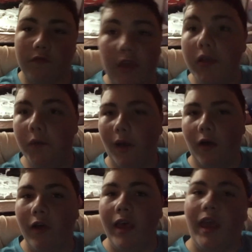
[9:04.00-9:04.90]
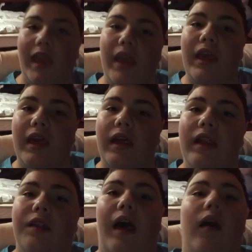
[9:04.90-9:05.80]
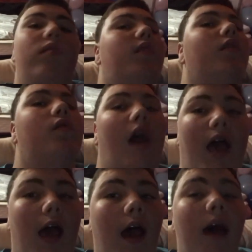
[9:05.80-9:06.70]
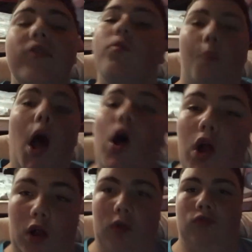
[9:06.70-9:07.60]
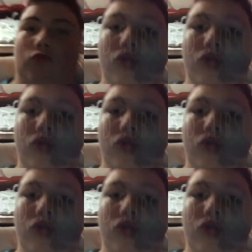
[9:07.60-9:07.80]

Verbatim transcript: very well, and I'll see you guys tomorrow.